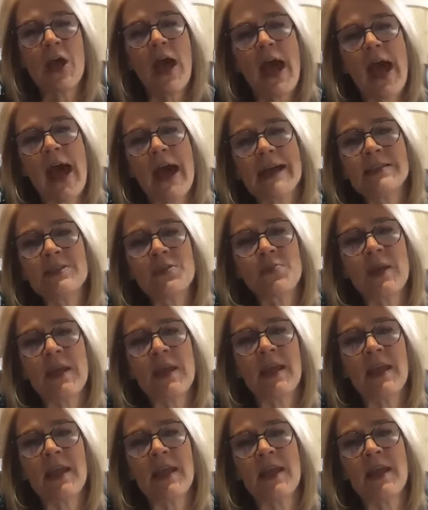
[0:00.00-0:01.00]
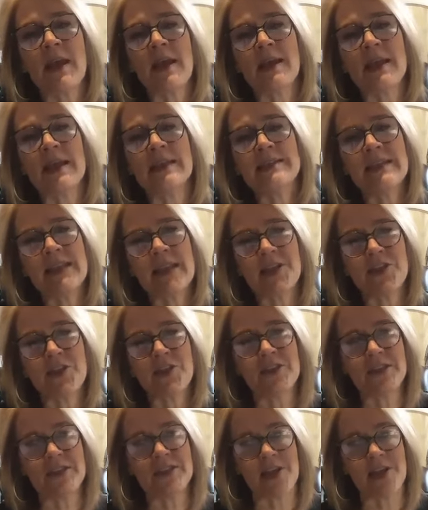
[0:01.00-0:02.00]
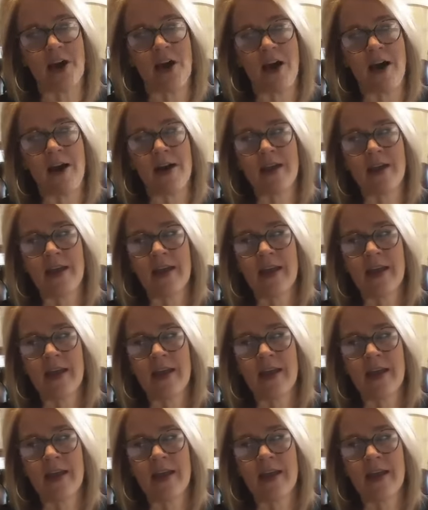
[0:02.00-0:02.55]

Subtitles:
as we continued to talk,